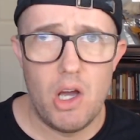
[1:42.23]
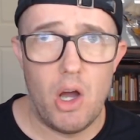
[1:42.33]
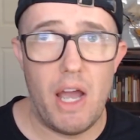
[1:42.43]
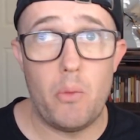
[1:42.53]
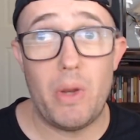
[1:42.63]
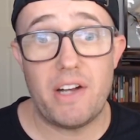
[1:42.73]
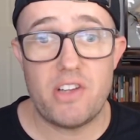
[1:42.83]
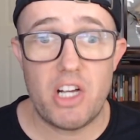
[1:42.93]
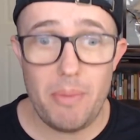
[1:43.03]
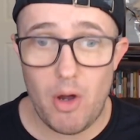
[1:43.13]
And when I
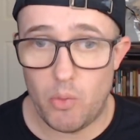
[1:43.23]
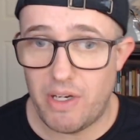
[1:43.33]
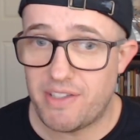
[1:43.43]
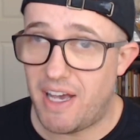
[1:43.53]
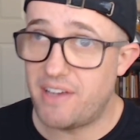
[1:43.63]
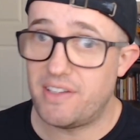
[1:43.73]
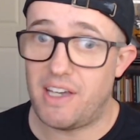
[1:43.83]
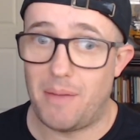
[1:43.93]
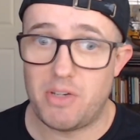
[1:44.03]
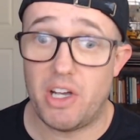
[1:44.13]
talk about resizing,
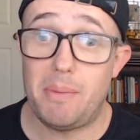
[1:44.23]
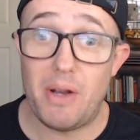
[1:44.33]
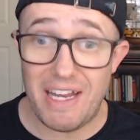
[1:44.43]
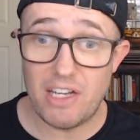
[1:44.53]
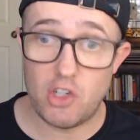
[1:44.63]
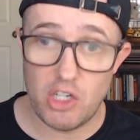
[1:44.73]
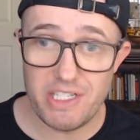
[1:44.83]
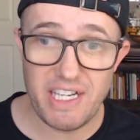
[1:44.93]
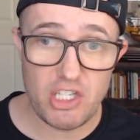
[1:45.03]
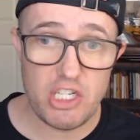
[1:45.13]
I'm talking about
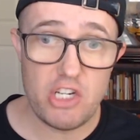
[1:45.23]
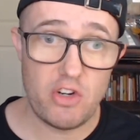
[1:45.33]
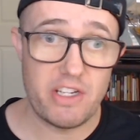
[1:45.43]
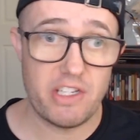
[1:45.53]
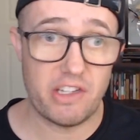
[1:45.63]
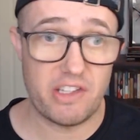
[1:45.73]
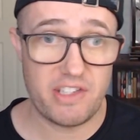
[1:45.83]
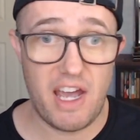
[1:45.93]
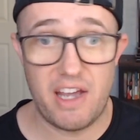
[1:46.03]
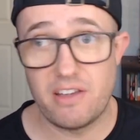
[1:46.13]
increasing and decreasing the
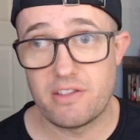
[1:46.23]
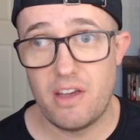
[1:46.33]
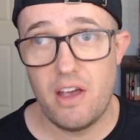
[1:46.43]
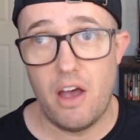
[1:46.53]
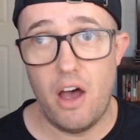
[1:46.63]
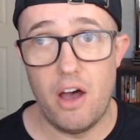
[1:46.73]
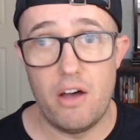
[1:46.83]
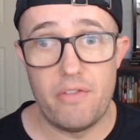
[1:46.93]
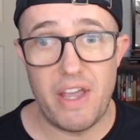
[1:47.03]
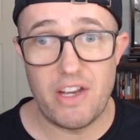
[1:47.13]
size
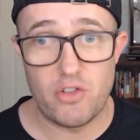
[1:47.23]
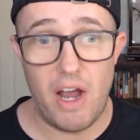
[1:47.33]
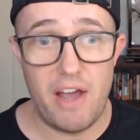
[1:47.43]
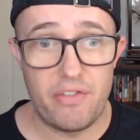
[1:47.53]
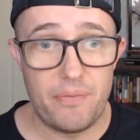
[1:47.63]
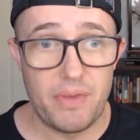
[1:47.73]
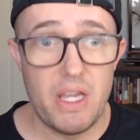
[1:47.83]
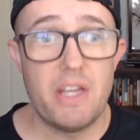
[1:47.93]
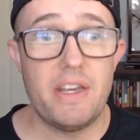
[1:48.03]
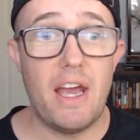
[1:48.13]
of a drive.
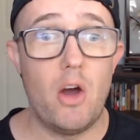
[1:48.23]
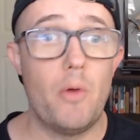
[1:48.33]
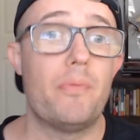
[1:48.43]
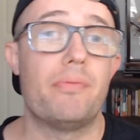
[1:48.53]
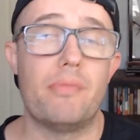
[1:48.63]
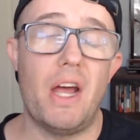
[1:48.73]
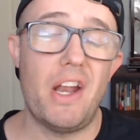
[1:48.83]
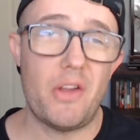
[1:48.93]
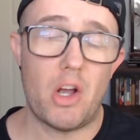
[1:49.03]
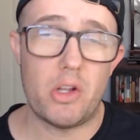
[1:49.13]
Now,
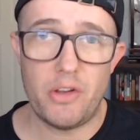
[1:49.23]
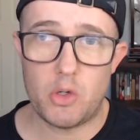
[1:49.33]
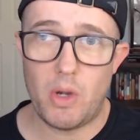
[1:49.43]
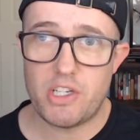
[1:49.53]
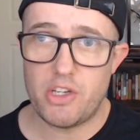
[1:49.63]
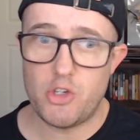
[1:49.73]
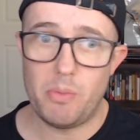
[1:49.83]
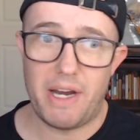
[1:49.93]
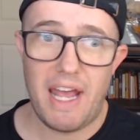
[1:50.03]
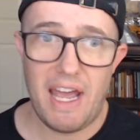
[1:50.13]
another question that you
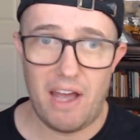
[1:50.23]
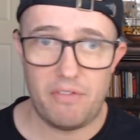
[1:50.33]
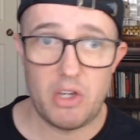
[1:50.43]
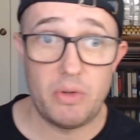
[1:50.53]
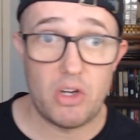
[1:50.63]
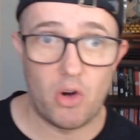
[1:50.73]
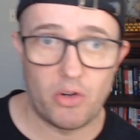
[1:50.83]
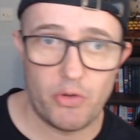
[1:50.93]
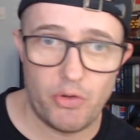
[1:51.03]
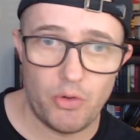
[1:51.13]
might have in
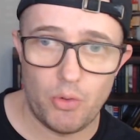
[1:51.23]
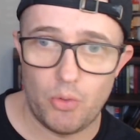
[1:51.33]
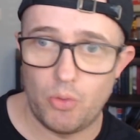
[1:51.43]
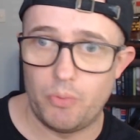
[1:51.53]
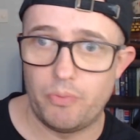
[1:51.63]
regards to